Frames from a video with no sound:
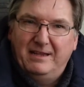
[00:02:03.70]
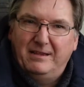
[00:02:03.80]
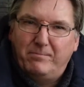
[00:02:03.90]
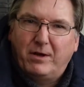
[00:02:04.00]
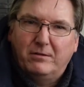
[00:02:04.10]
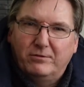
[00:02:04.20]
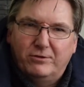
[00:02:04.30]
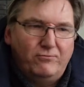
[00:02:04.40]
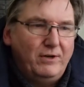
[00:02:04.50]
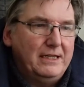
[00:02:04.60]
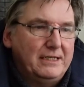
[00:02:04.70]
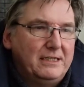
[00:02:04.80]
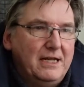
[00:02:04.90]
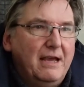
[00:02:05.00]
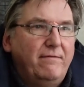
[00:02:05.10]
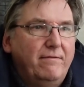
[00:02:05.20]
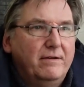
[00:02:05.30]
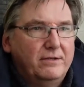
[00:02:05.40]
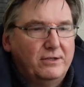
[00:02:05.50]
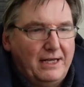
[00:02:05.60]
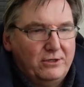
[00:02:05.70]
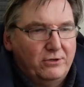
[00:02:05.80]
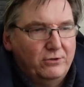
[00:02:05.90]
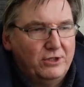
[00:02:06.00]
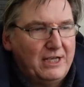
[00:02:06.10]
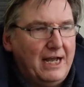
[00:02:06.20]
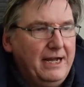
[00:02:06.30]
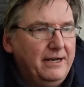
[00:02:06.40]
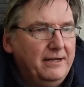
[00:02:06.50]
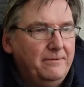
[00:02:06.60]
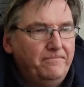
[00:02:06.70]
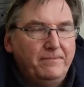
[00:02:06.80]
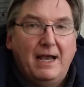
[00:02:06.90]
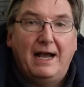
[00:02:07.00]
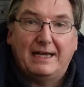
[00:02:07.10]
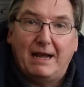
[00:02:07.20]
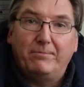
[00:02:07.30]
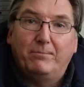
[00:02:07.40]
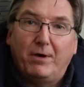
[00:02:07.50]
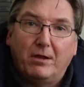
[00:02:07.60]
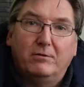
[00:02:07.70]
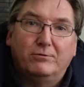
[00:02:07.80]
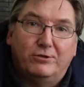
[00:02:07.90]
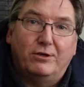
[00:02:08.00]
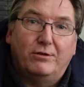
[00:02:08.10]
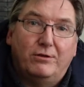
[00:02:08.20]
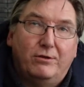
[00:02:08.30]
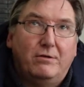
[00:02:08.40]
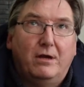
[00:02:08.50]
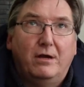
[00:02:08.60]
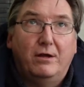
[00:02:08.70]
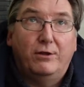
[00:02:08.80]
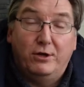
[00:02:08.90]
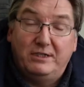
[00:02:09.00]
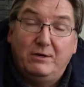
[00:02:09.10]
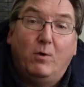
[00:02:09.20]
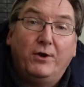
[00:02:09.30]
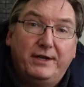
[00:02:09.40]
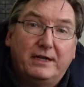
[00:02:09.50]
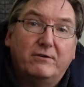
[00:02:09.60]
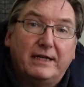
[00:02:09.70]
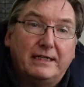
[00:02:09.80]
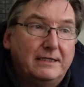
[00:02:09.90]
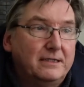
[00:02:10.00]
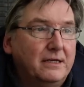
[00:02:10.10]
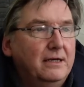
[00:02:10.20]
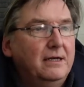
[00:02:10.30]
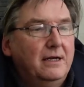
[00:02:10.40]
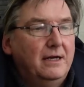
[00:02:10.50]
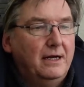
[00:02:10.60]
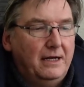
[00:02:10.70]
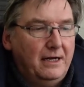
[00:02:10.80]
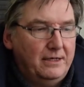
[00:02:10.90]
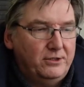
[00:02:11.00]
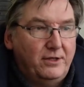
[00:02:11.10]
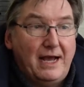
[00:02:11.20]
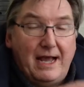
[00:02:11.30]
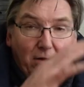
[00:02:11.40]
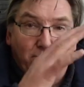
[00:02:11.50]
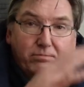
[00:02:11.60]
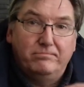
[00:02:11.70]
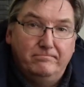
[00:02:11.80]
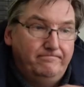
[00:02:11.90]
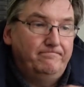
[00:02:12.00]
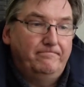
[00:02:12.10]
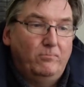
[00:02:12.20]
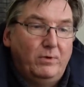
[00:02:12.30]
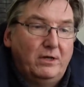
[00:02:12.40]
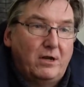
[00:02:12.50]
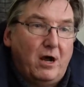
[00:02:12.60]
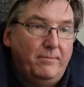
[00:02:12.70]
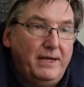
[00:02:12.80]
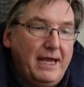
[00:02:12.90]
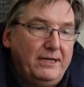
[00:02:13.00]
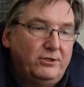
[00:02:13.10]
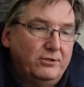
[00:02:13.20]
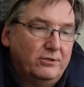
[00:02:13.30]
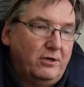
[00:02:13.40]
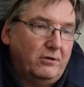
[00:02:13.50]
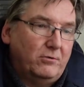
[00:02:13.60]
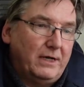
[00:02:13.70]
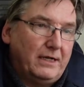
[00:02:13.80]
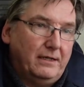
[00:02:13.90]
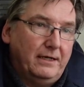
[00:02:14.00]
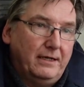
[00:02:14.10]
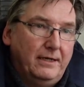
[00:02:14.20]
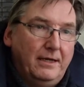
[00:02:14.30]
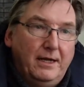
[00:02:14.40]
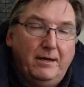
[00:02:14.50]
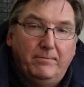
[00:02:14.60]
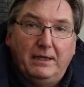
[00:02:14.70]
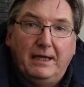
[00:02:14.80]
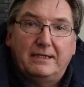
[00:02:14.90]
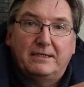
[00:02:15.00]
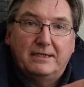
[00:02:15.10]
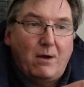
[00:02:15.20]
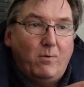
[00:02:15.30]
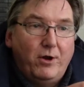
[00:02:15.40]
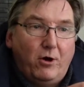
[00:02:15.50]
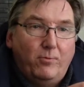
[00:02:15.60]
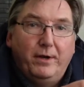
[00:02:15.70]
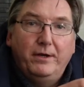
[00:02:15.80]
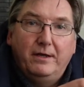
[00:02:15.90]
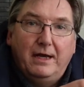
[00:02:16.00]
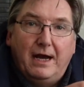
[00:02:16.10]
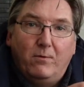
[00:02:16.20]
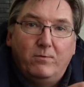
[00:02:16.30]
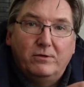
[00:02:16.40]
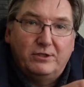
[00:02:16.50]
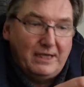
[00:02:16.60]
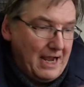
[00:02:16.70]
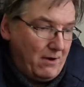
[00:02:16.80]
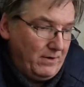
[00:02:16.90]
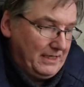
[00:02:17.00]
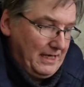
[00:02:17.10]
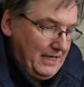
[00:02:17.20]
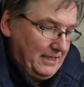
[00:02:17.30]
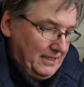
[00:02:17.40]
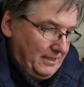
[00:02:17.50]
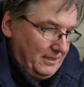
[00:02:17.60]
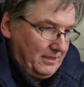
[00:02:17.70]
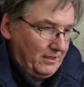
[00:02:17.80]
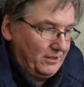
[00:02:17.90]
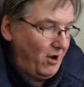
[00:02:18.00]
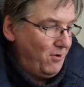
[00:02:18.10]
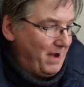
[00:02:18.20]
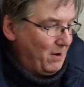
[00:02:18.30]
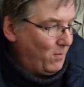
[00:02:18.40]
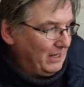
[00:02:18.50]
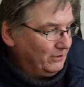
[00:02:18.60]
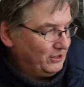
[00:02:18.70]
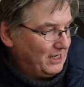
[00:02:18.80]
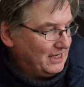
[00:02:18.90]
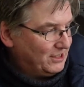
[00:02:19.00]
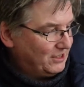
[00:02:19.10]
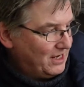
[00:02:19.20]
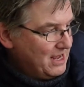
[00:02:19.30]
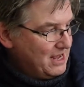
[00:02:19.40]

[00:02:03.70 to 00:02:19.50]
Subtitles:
The bottles are really stiff, so that's a good sign. I kept the bottles at 31 degrees, so that helped with the carbonation so quickly. But let's get one open and we'll see how it tastes. So my wild yeast